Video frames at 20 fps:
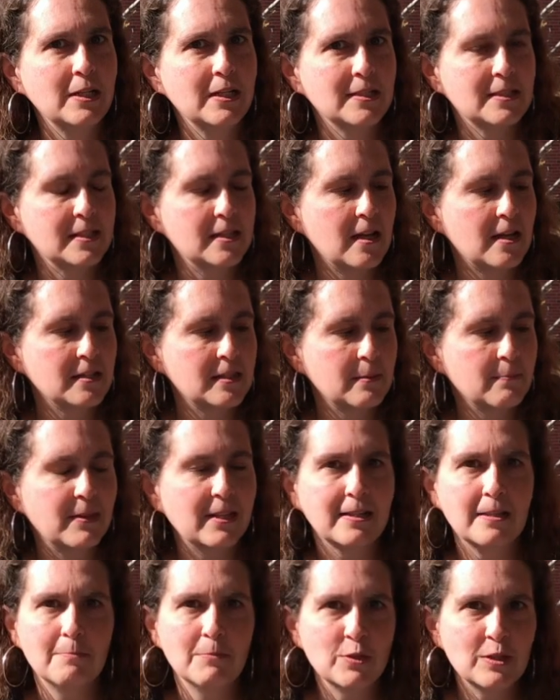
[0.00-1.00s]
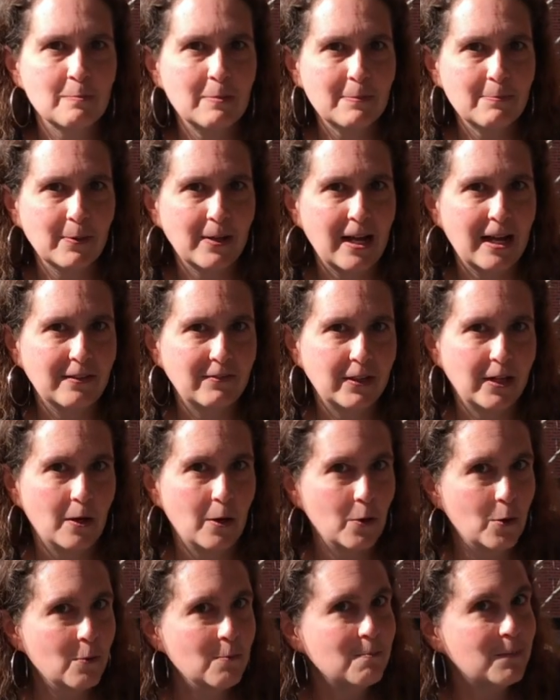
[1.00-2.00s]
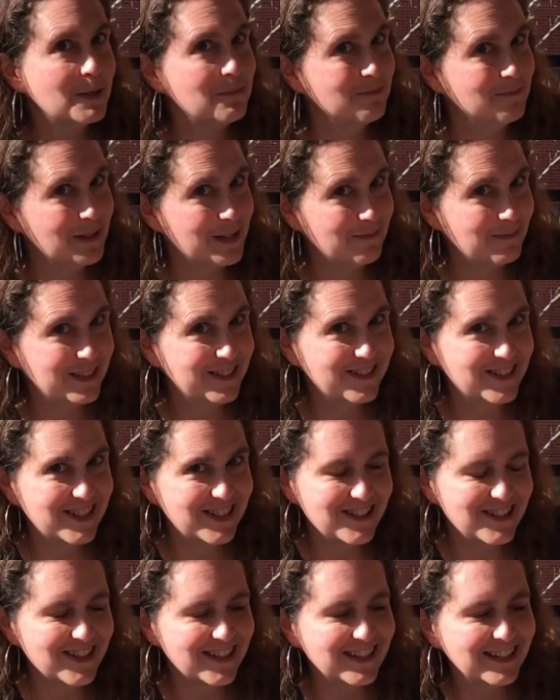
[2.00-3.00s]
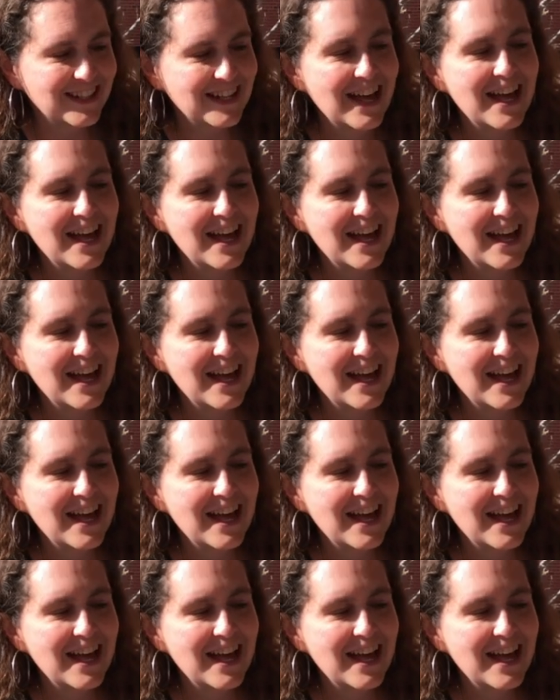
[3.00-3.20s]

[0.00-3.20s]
It's not something that most people have at home, but maybe you should.